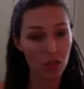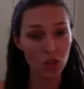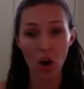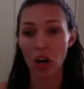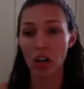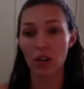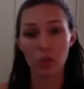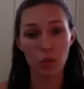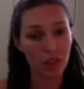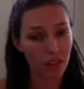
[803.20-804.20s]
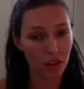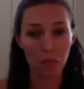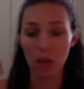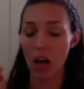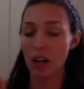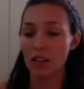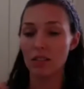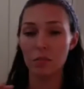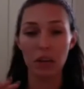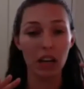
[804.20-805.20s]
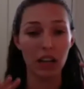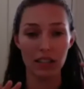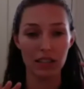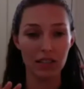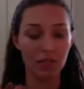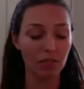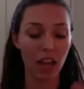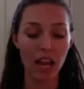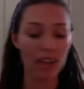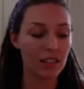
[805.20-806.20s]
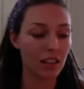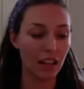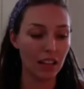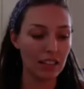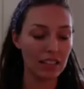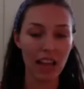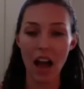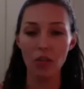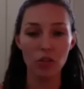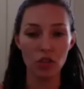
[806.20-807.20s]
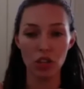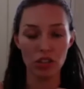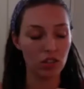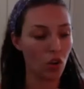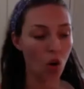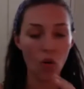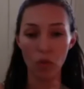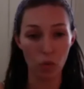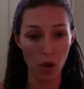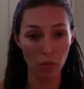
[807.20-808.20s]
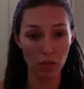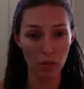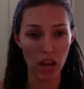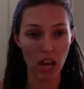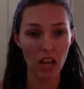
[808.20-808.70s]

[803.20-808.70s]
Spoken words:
dark with earplugs because light and sound just overwhelmed me.